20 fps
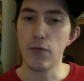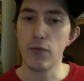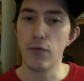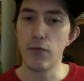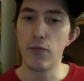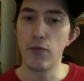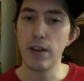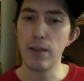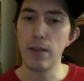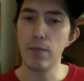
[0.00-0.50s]

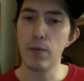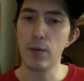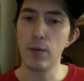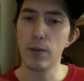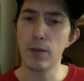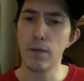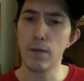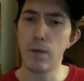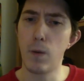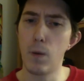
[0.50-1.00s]
reboots
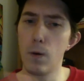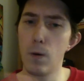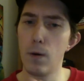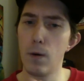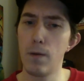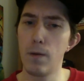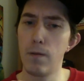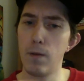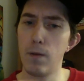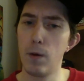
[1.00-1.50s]
of horror
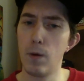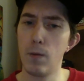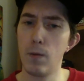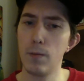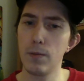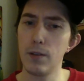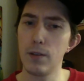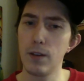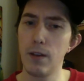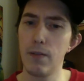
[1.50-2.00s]

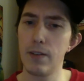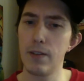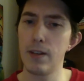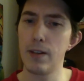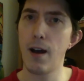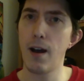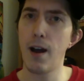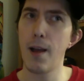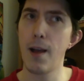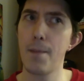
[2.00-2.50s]
films of the
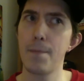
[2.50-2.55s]
time.